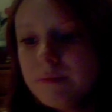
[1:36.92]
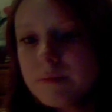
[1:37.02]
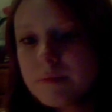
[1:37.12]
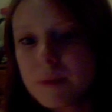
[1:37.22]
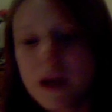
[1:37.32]

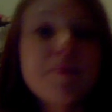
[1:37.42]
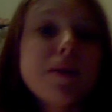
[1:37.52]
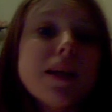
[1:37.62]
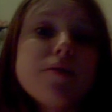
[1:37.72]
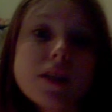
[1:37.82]
but I
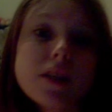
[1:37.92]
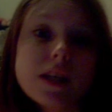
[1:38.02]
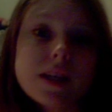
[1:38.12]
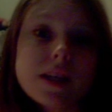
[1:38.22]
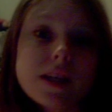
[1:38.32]
believed in it,
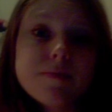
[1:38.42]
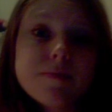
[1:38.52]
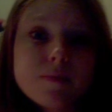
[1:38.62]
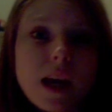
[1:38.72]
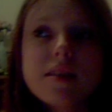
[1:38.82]

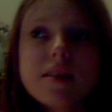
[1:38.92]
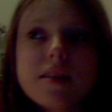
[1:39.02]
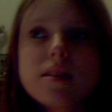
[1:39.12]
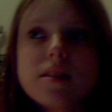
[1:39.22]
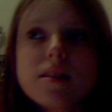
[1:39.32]
and
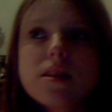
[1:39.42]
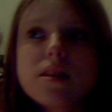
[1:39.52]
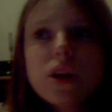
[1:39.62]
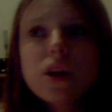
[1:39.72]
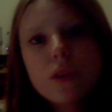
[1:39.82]
I knew
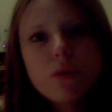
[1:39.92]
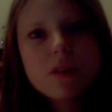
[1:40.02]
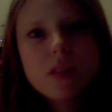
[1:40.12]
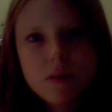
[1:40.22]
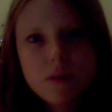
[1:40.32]
there
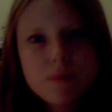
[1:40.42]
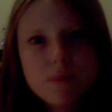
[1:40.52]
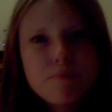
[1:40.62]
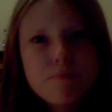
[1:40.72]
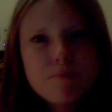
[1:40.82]
was
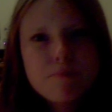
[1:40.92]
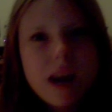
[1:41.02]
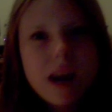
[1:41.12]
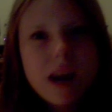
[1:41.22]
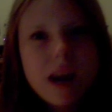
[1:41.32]
magic in the
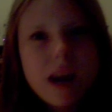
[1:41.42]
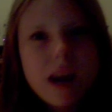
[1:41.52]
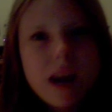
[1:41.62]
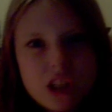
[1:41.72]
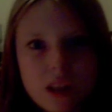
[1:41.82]
world,
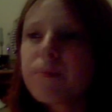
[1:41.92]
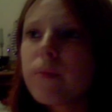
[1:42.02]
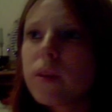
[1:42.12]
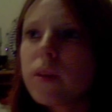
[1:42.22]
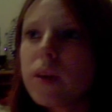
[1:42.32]

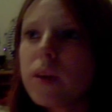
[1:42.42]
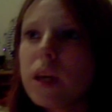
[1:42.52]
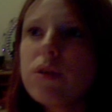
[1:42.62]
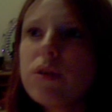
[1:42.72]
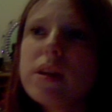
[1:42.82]
even though I
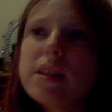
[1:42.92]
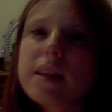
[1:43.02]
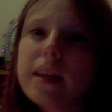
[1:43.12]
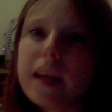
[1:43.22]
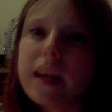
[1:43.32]
didn't connect
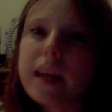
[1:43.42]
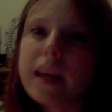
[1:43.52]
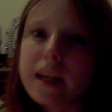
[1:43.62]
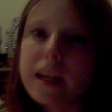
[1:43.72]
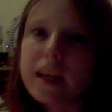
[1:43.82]
it with God
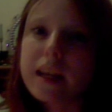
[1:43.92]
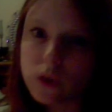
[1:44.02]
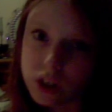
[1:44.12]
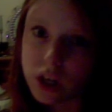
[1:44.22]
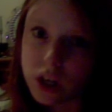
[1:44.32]
at the
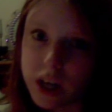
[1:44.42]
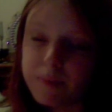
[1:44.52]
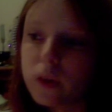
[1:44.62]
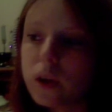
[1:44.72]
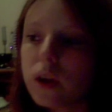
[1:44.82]
time.
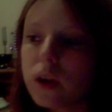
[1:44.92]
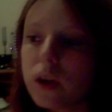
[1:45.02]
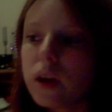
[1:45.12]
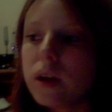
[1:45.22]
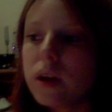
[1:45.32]

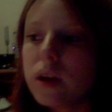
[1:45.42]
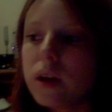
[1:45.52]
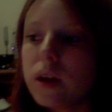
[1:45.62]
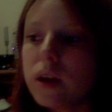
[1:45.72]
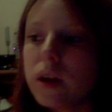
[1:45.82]

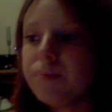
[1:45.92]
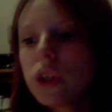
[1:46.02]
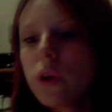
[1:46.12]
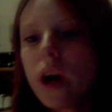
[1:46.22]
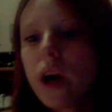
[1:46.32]
So I had
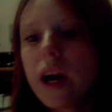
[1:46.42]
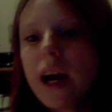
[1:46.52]
a kind of